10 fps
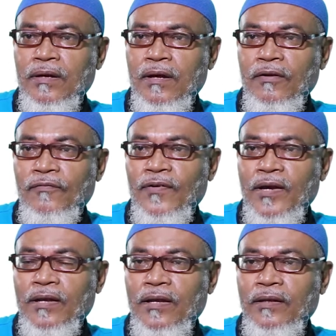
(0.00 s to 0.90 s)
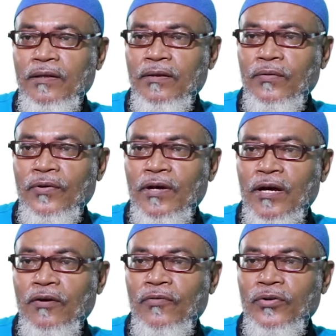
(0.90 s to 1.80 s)
and finally we
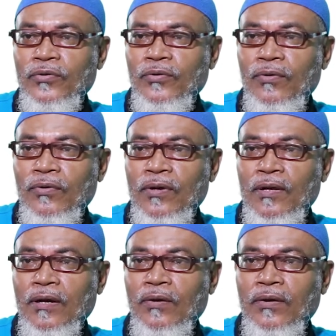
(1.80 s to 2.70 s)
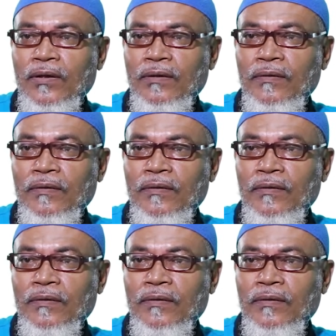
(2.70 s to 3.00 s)
have what you call a long.